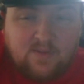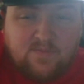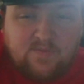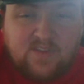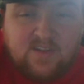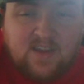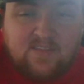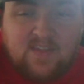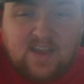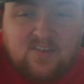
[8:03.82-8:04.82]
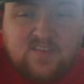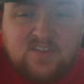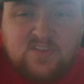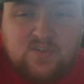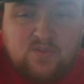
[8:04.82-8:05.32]

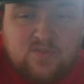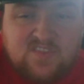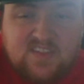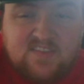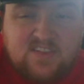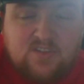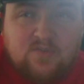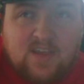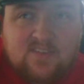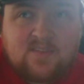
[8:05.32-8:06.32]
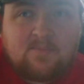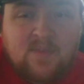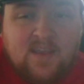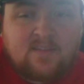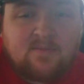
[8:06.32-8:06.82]
59,000 to 62,000
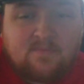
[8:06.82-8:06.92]
men.